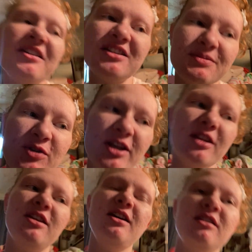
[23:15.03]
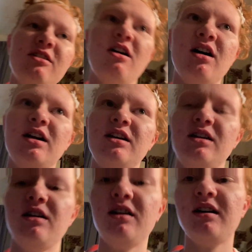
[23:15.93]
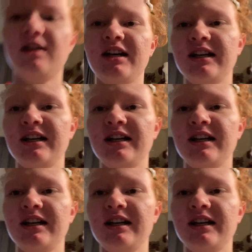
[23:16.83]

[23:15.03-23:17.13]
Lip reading: this morning, thank God. And